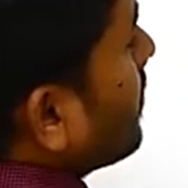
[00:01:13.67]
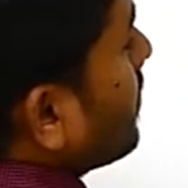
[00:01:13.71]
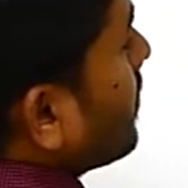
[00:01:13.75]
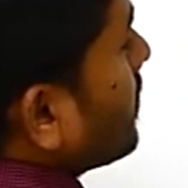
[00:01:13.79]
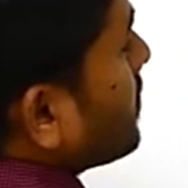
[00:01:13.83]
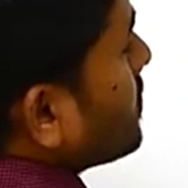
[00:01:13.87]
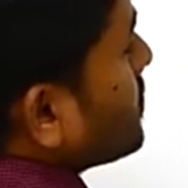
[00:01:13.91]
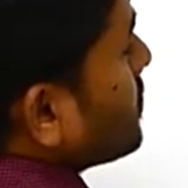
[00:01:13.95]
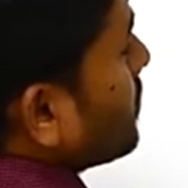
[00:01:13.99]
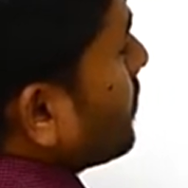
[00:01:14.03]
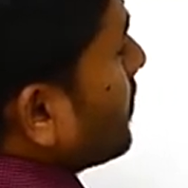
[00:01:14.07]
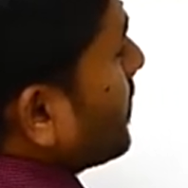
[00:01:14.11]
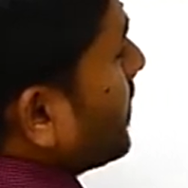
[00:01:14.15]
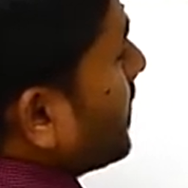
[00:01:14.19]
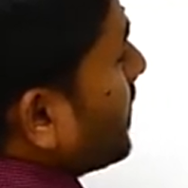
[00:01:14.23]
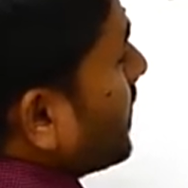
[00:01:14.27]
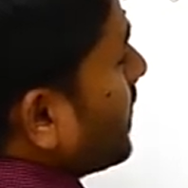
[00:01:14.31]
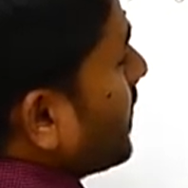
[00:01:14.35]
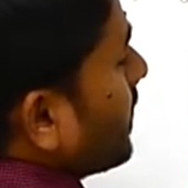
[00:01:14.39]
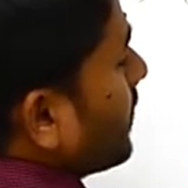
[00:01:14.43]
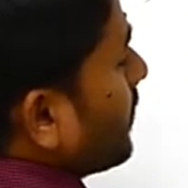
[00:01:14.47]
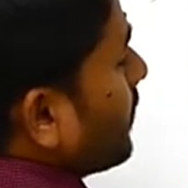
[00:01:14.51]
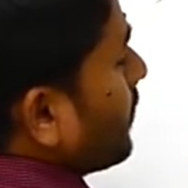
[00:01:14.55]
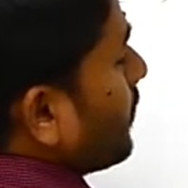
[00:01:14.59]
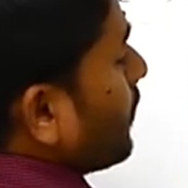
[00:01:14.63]
So
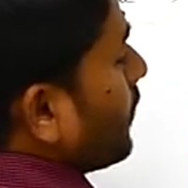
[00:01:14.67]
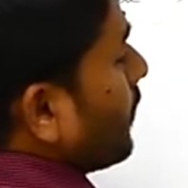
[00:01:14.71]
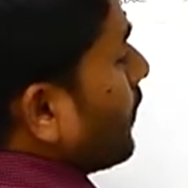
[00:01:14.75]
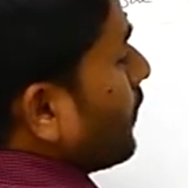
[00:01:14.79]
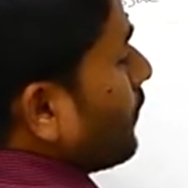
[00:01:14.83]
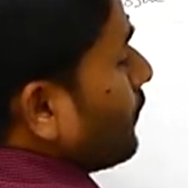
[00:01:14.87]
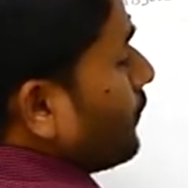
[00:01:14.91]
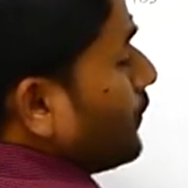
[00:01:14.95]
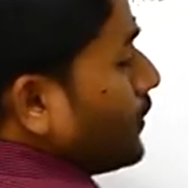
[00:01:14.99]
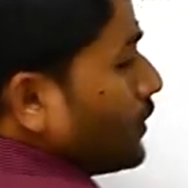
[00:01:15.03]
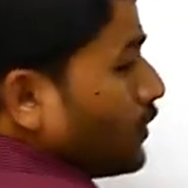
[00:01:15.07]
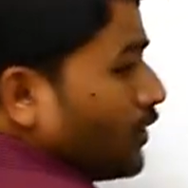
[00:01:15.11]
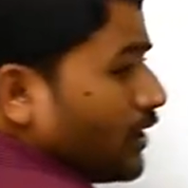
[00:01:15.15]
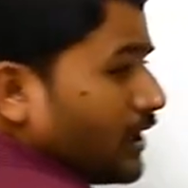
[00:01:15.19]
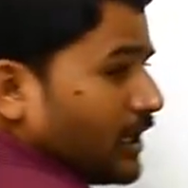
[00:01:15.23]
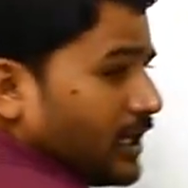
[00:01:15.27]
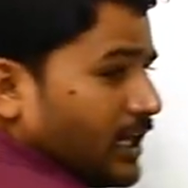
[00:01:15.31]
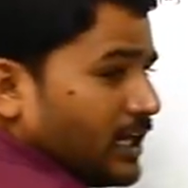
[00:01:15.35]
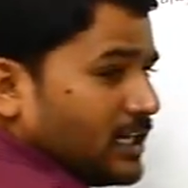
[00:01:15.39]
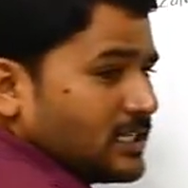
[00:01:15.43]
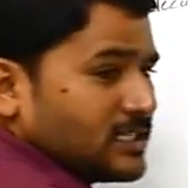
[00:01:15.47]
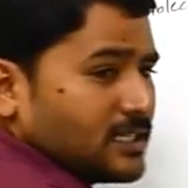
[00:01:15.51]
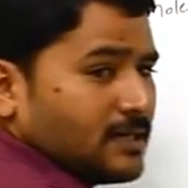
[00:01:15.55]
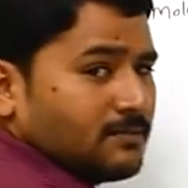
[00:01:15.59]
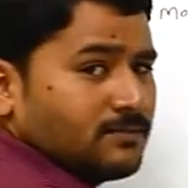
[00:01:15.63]
here, few
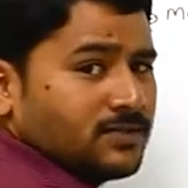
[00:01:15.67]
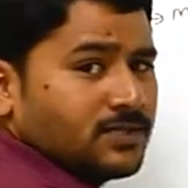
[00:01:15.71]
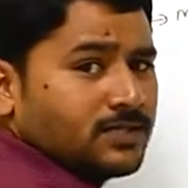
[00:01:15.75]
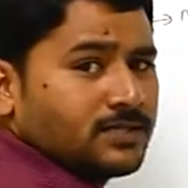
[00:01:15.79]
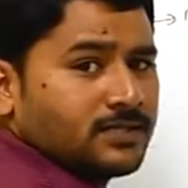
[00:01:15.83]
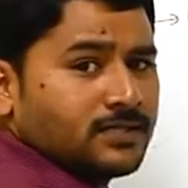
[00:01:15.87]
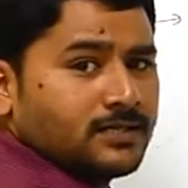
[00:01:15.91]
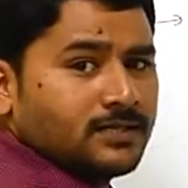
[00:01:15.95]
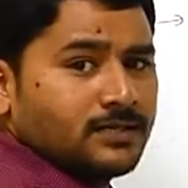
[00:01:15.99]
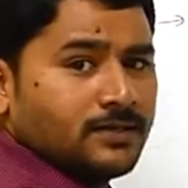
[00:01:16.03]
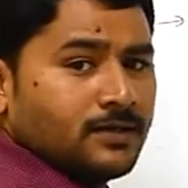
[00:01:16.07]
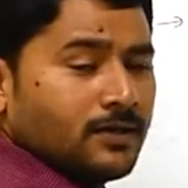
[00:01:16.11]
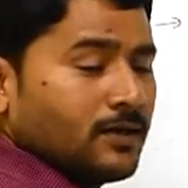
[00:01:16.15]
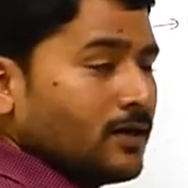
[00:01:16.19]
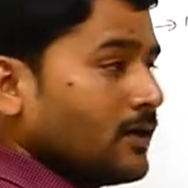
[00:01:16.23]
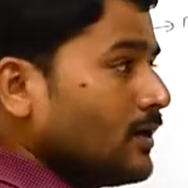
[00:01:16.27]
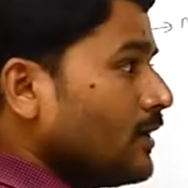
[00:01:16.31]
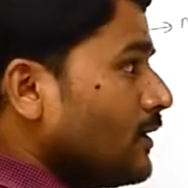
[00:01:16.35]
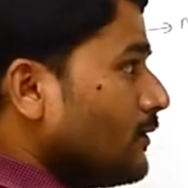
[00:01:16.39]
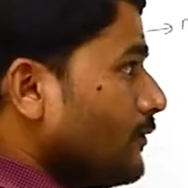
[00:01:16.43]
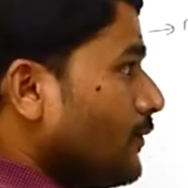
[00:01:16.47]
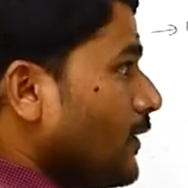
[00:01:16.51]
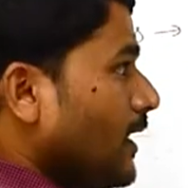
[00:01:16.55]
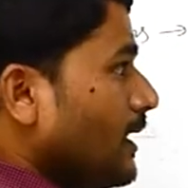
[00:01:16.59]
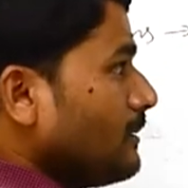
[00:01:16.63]
organisms
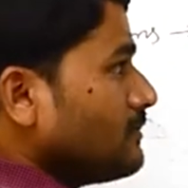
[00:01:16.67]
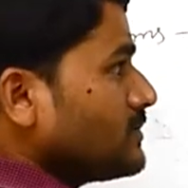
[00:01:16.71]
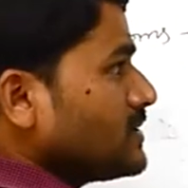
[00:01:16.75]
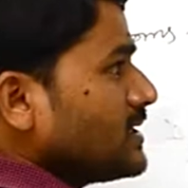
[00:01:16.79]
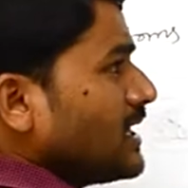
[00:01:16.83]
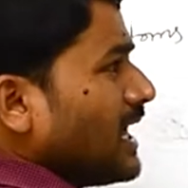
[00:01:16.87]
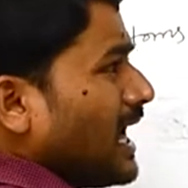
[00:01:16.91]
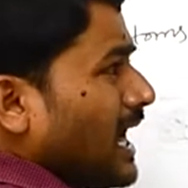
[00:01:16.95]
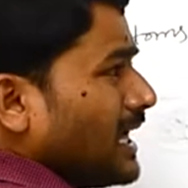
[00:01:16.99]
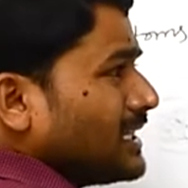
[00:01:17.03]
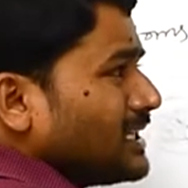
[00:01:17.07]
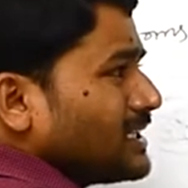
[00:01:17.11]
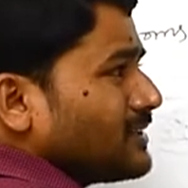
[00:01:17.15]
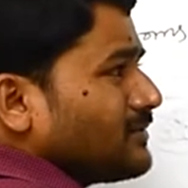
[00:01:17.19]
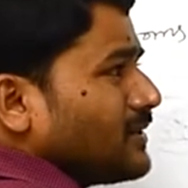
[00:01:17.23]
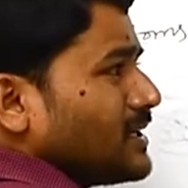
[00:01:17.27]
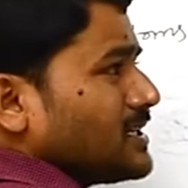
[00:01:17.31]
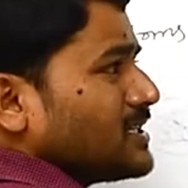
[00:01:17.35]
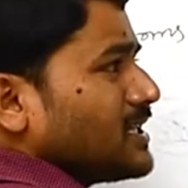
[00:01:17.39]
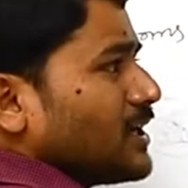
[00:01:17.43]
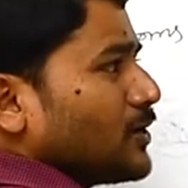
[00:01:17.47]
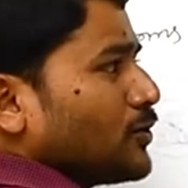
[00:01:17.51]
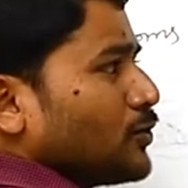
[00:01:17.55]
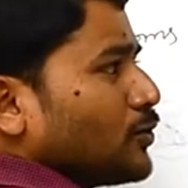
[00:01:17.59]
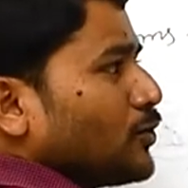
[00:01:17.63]
forms, otherwise
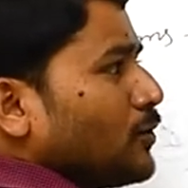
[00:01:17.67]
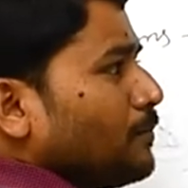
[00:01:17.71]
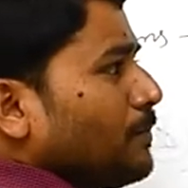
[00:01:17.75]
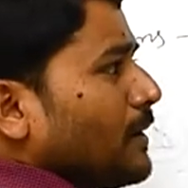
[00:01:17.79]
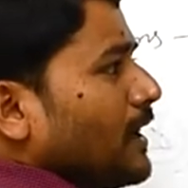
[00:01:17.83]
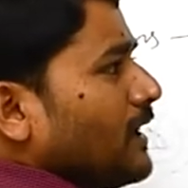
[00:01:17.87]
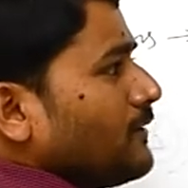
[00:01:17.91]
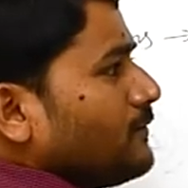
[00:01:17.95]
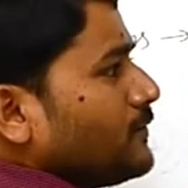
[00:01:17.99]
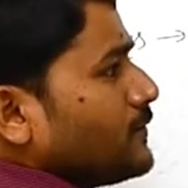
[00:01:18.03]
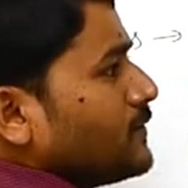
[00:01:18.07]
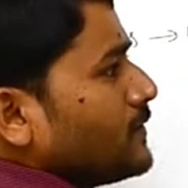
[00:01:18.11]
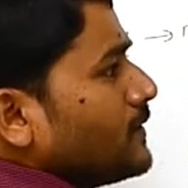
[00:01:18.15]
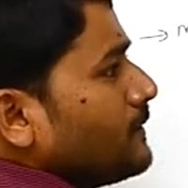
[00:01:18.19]
the group of